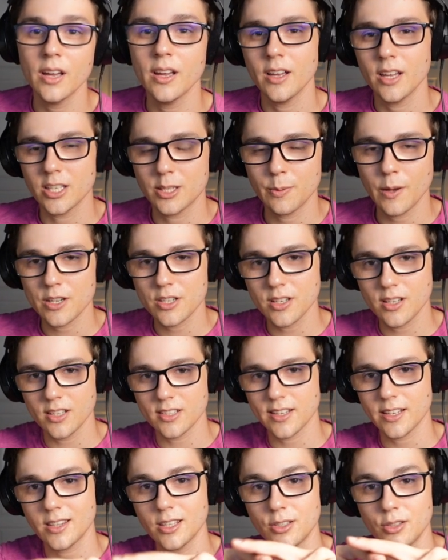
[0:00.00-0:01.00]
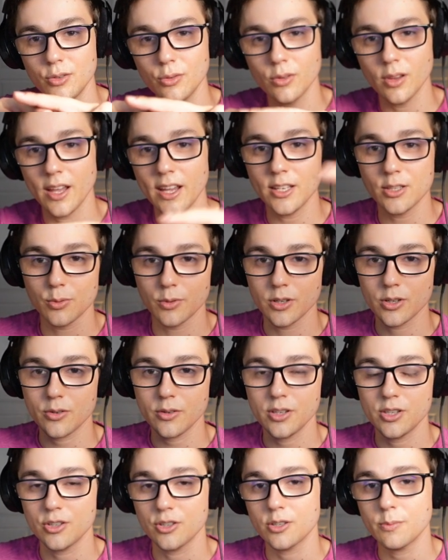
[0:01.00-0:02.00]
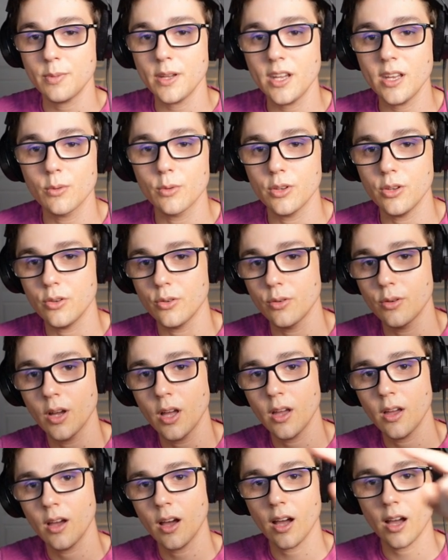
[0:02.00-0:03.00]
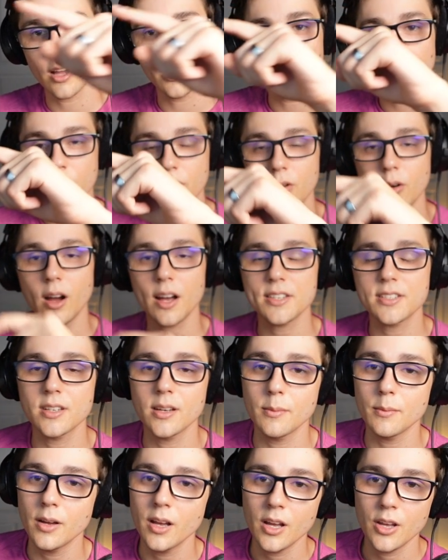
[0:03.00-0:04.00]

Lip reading: especially because like the 2 lanes will increase your speed when you go across them.